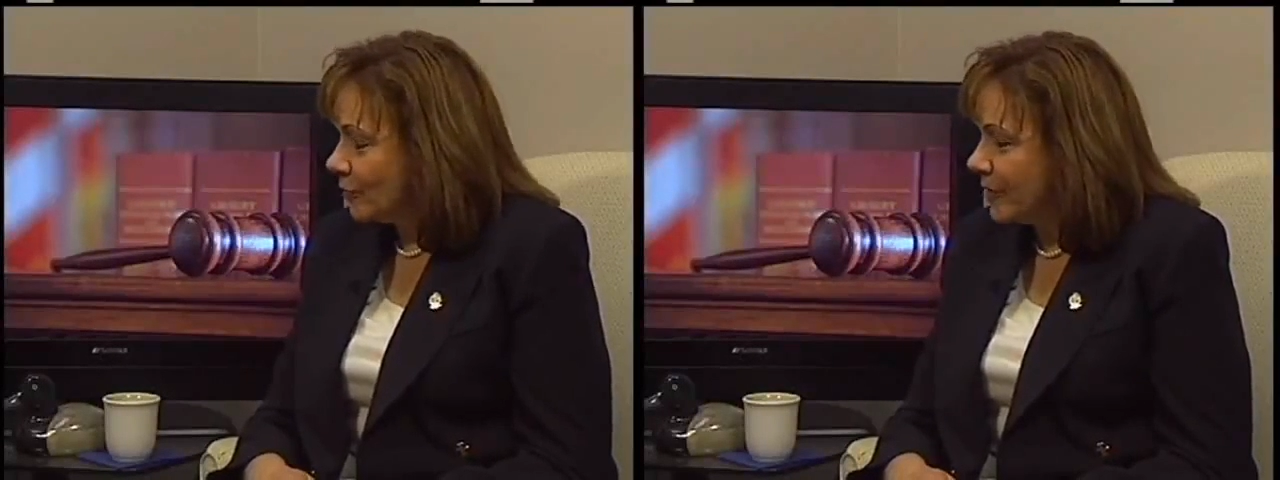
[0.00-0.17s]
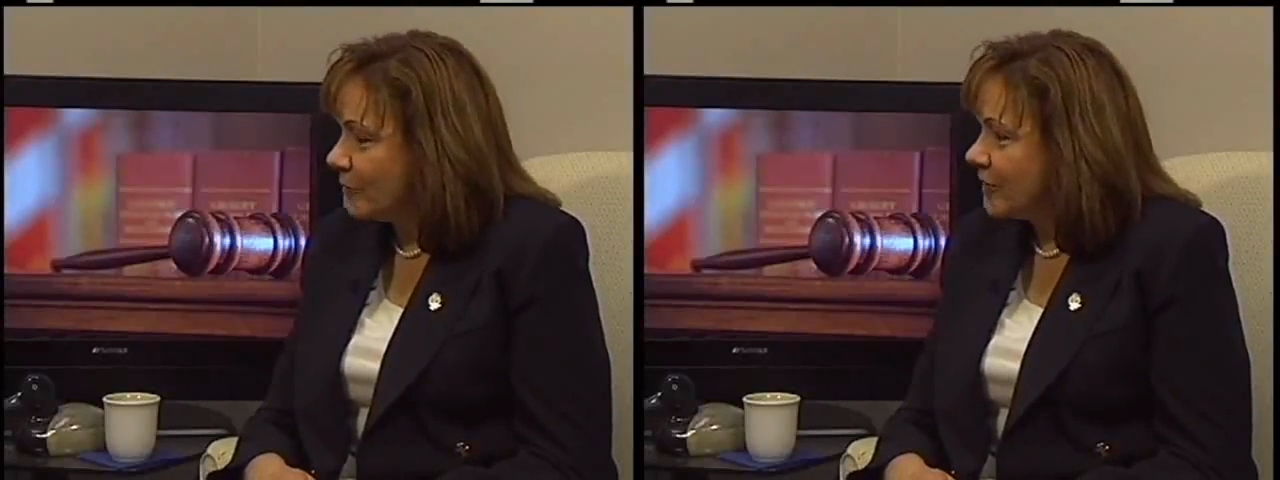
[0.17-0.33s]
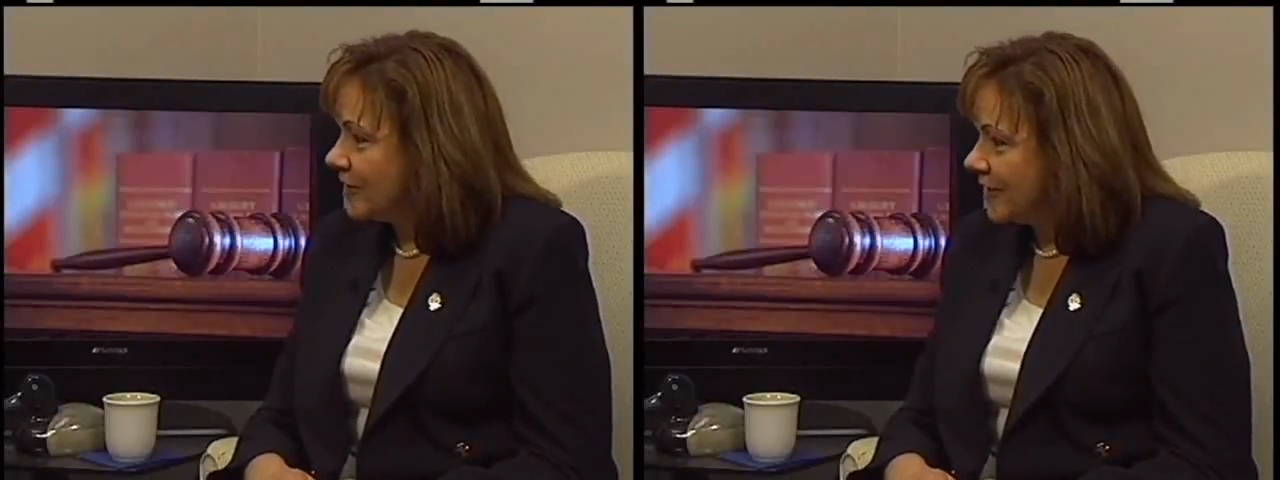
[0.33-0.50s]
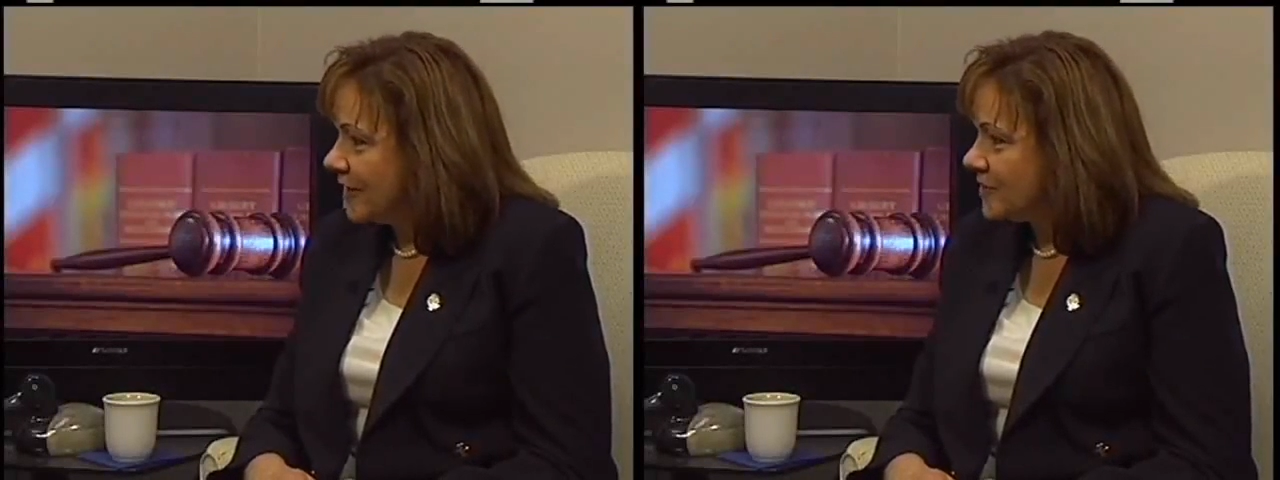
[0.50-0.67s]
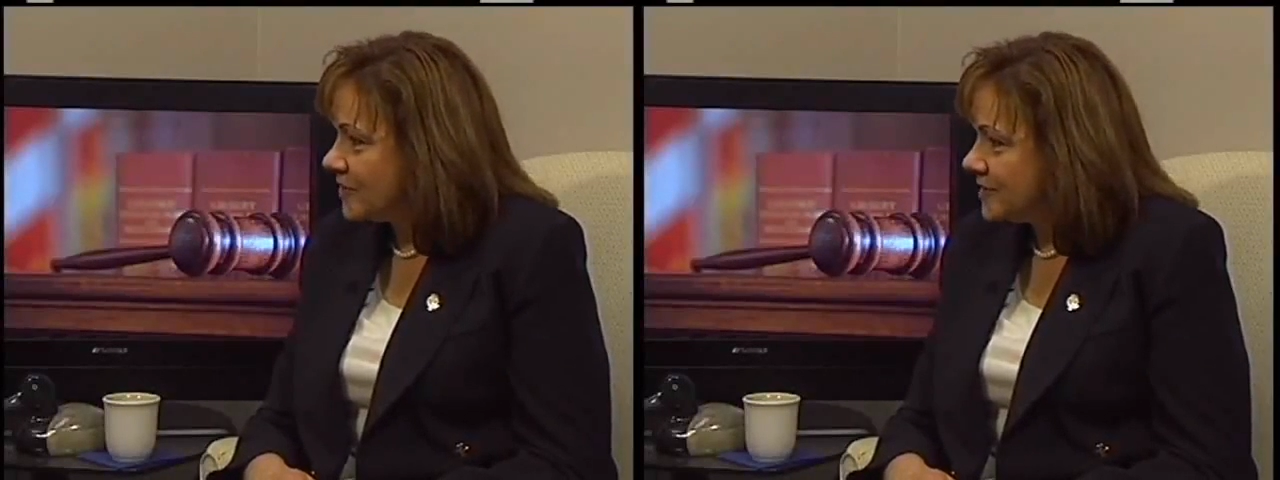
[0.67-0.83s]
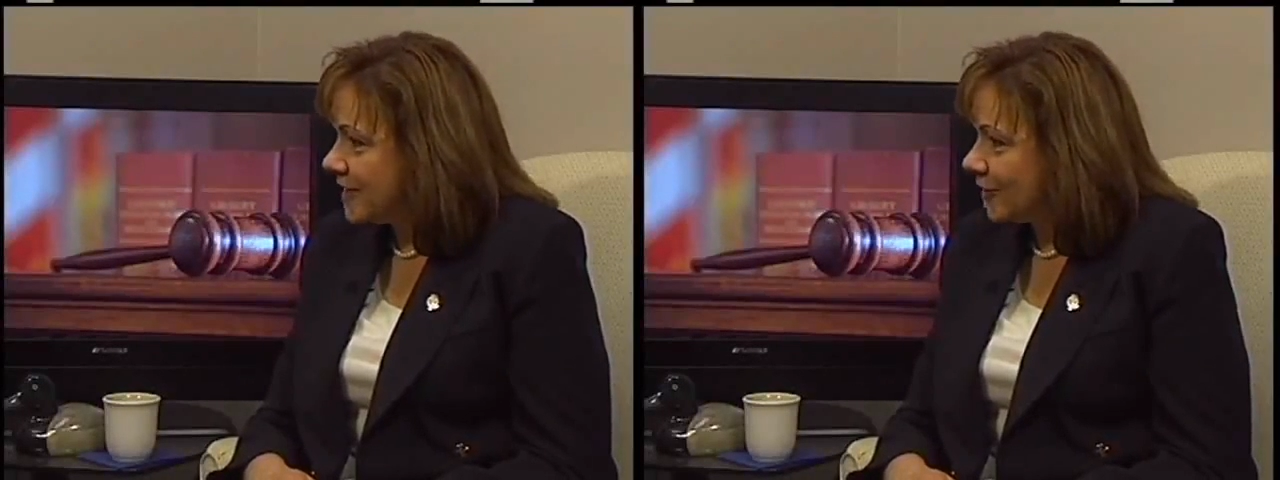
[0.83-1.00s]
we would
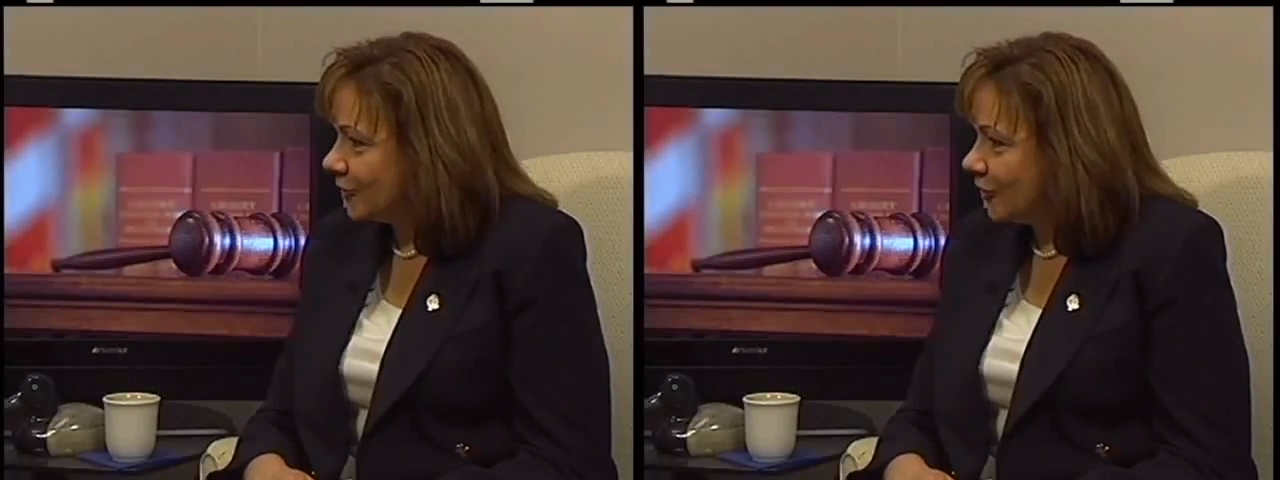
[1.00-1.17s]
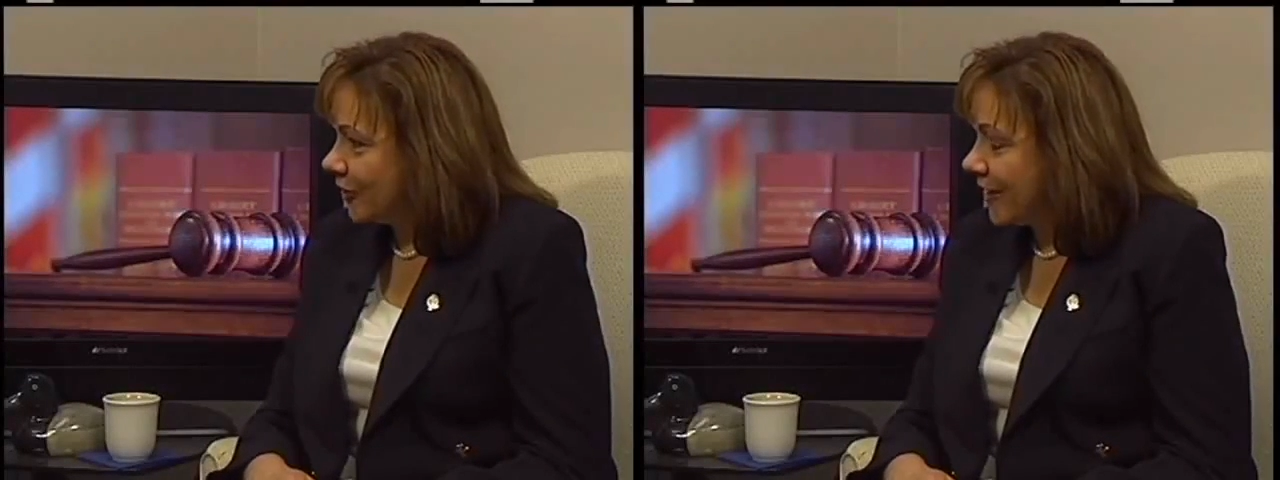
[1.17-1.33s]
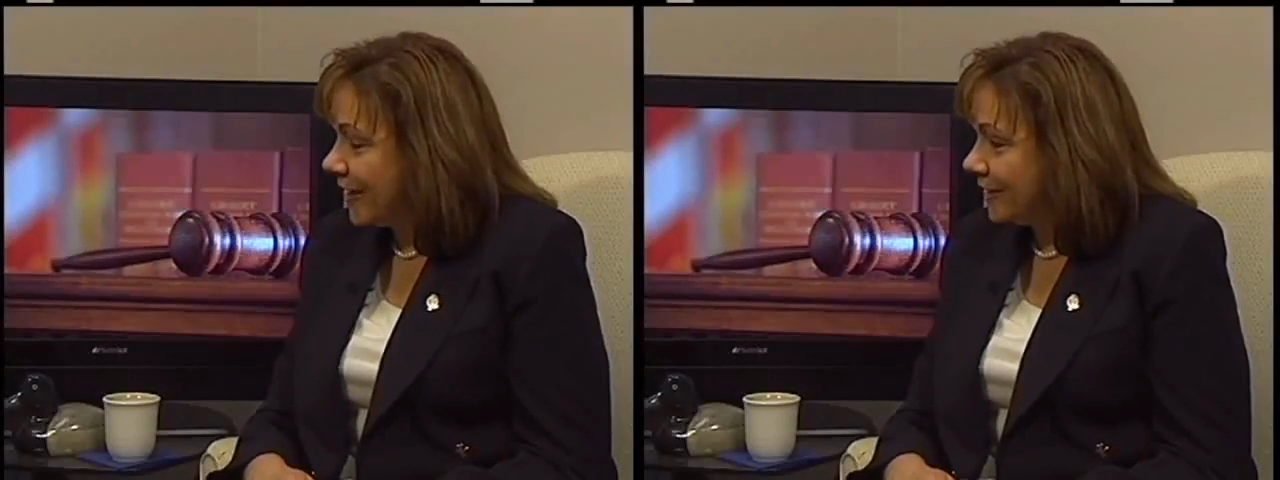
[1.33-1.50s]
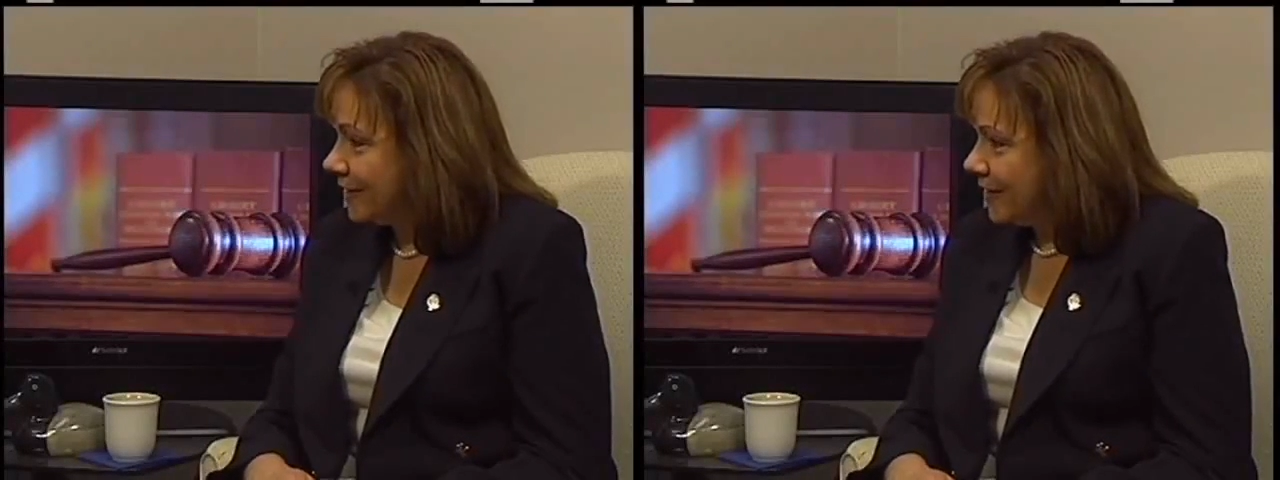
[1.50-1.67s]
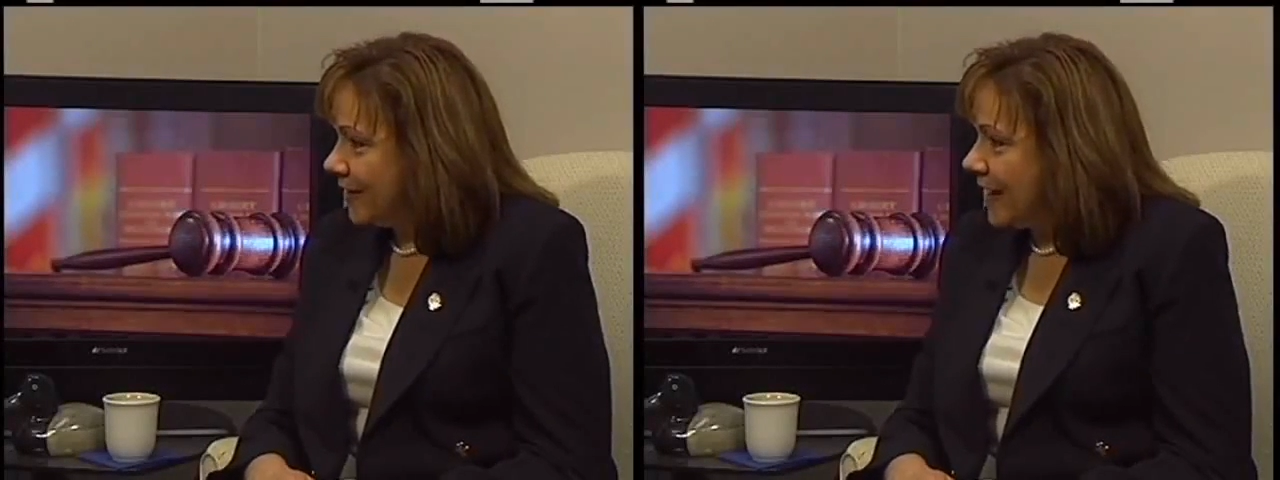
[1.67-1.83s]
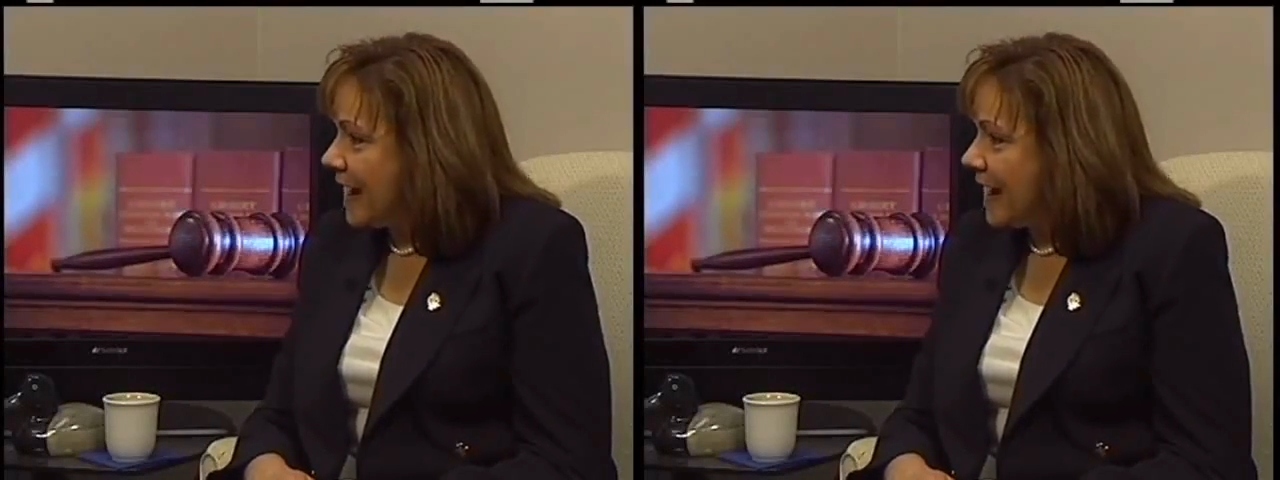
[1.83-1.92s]
need to take a look at